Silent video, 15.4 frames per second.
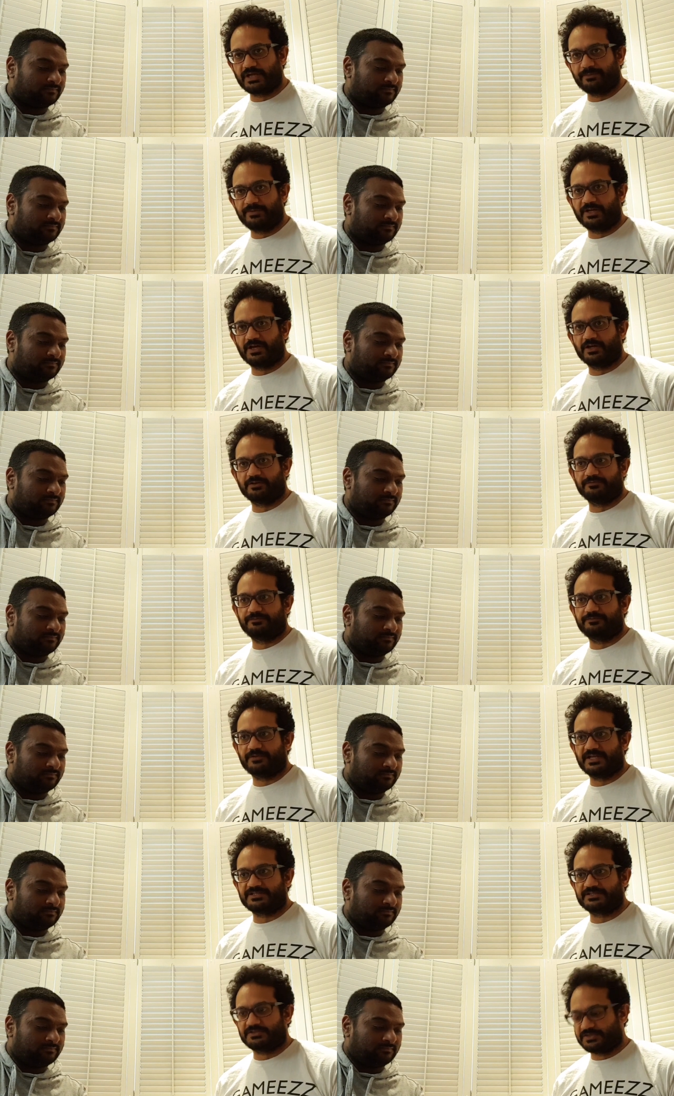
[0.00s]
Speaker 1: coming out of
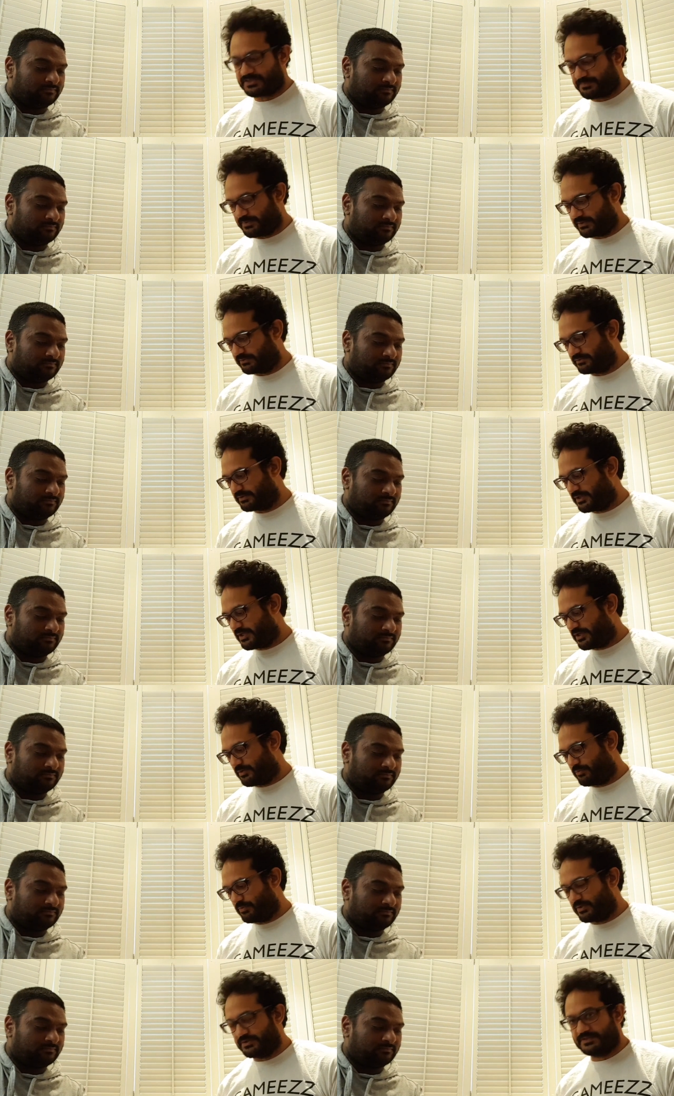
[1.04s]
Essen Spiel
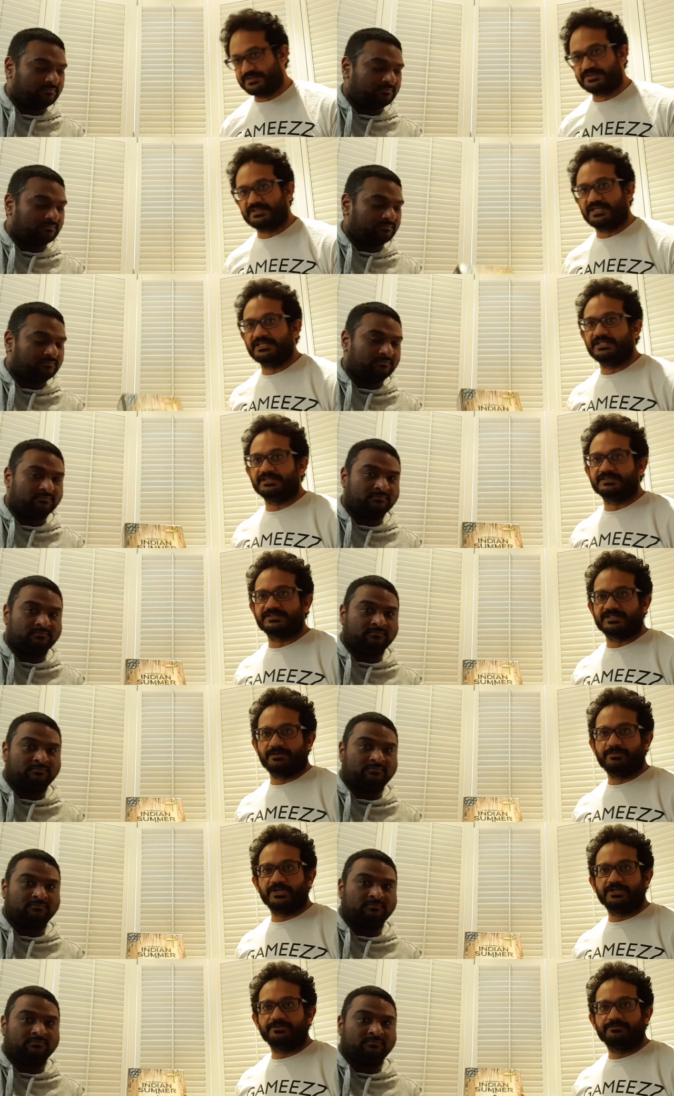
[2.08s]
was Indian
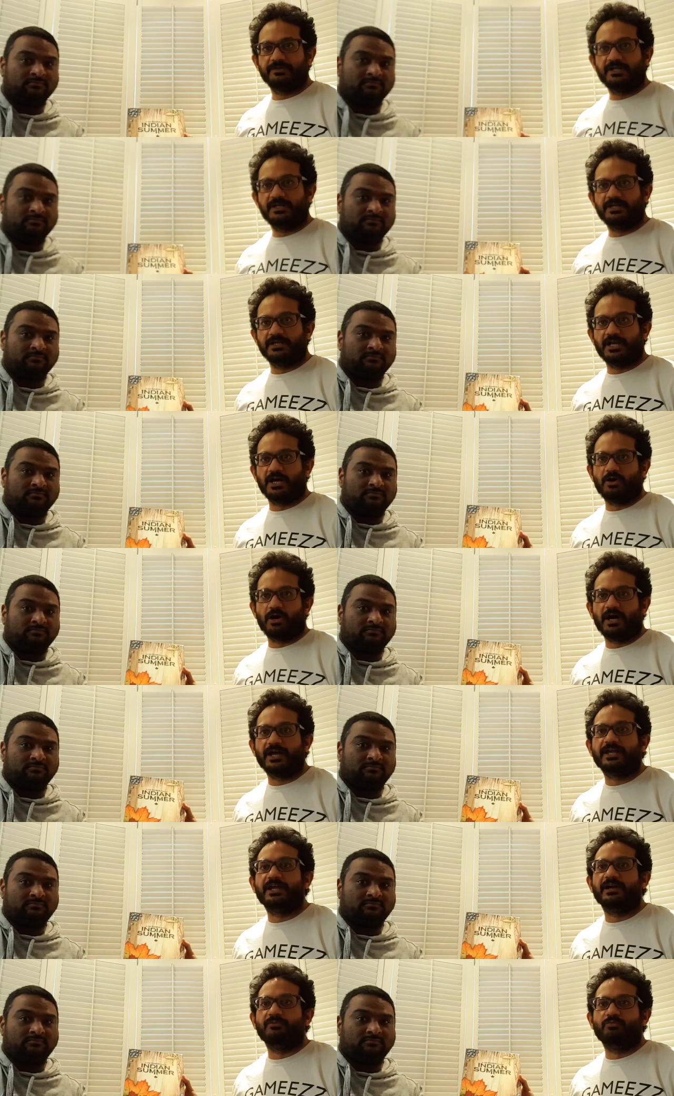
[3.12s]
Summer. Now, I
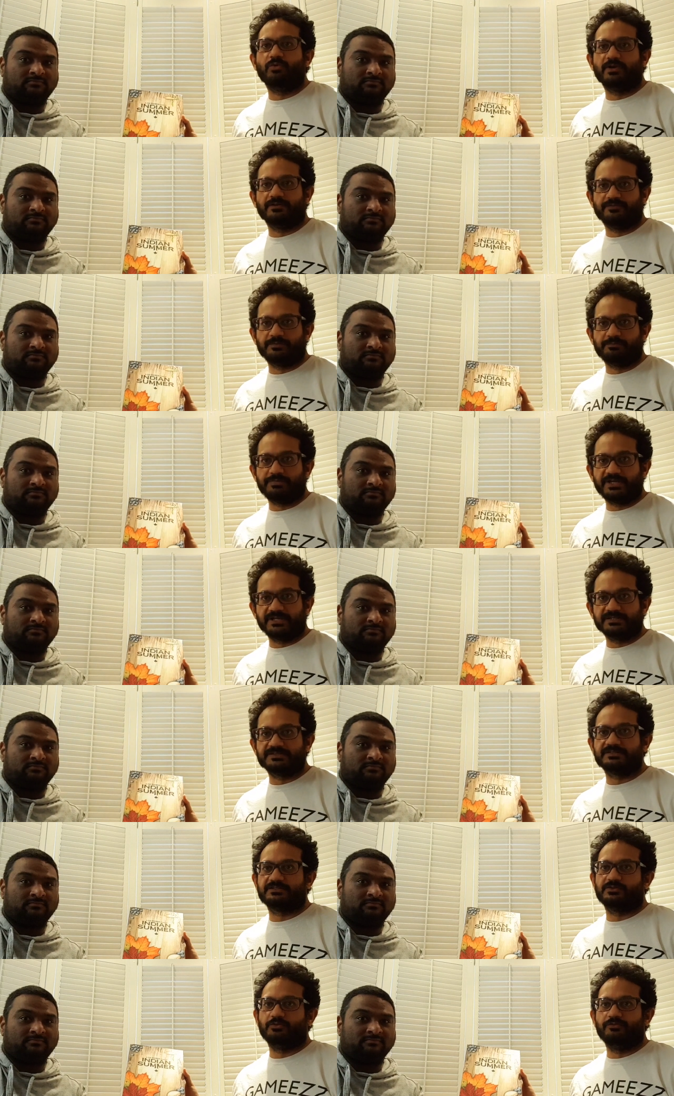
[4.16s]
am one of the
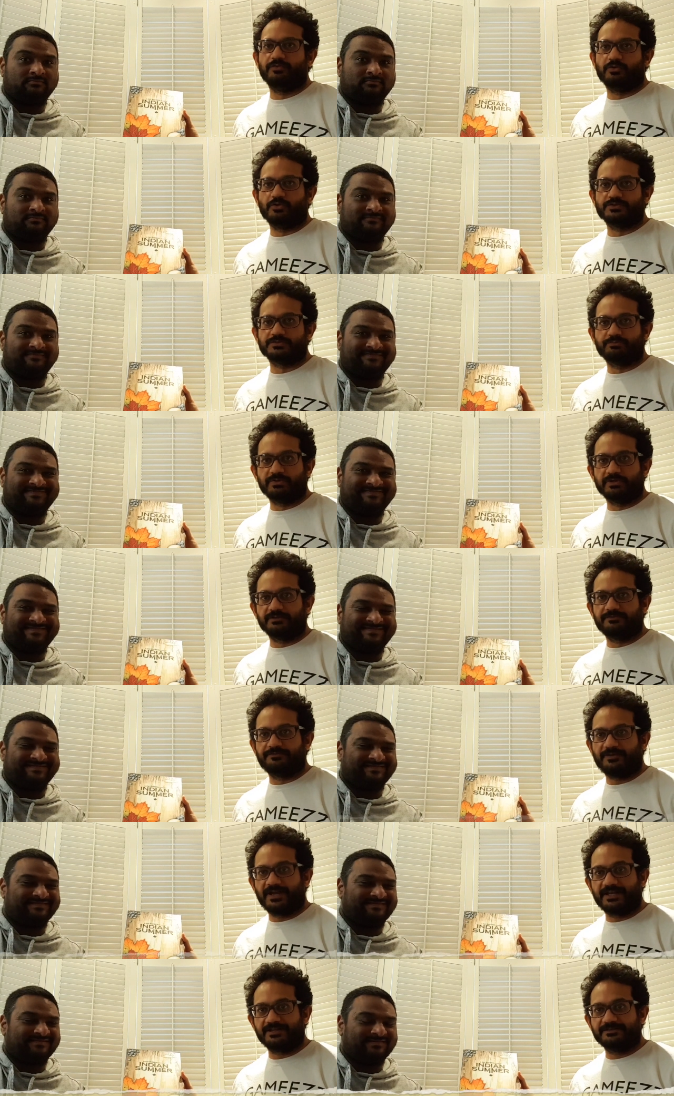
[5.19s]
biggest Uwe Rosenberg
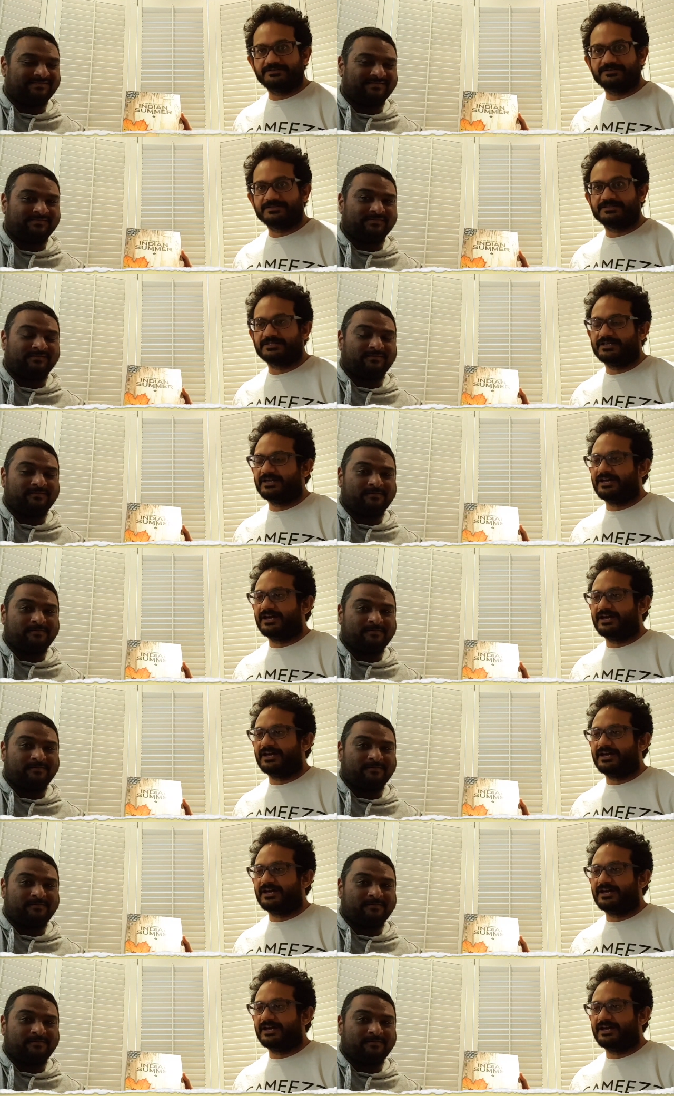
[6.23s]
fans.